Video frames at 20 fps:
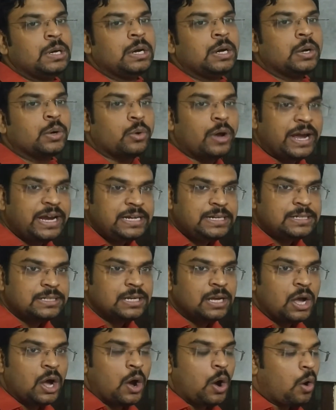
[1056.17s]
Right,
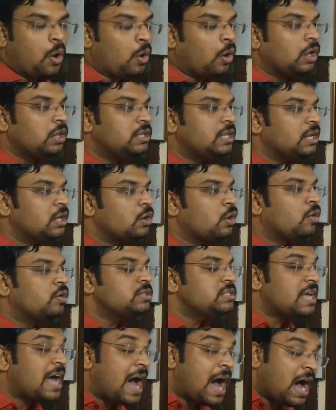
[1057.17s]
all the
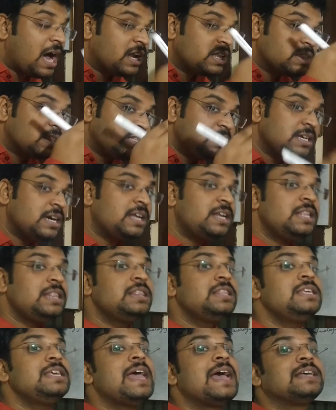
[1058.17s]
laws are there in
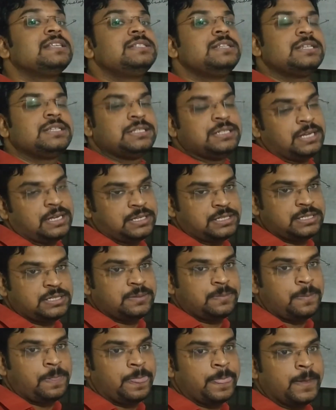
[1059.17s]
the existence.
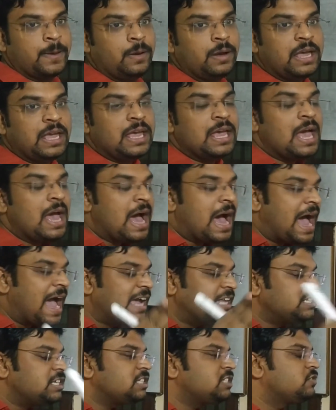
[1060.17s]
Okay,
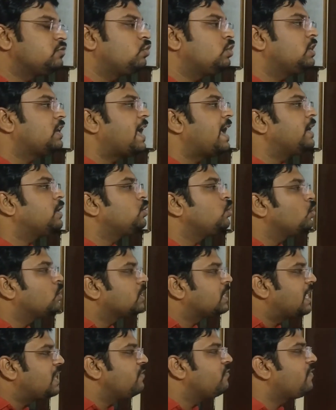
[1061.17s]
I just would like to
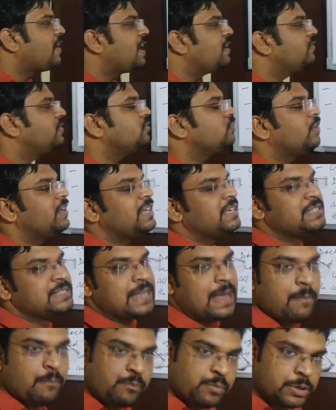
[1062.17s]
clarify with one
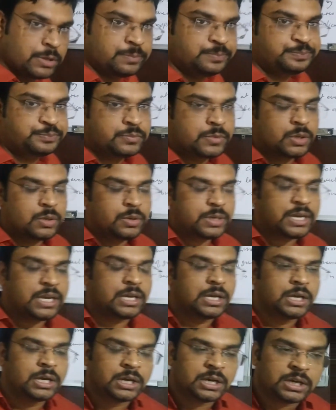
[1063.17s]
example.
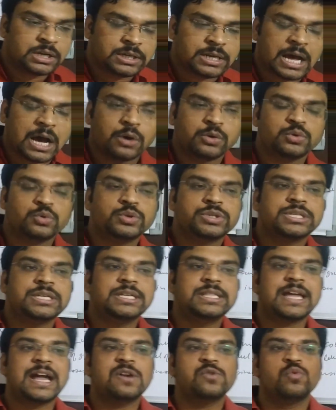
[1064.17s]
Okay, now you see
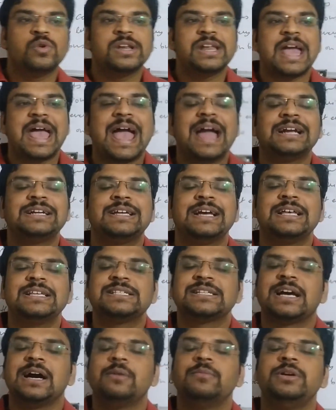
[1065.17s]
that one act has
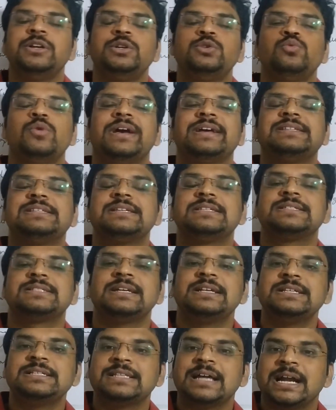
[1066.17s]
come into
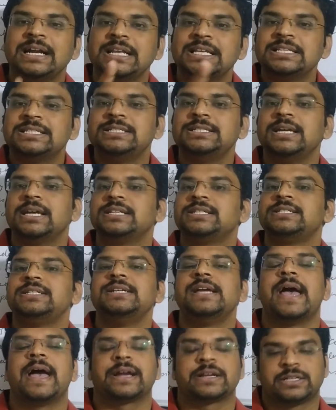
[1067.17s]
existence, that is
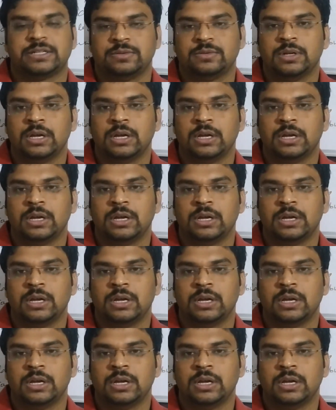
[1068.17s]
GST Act.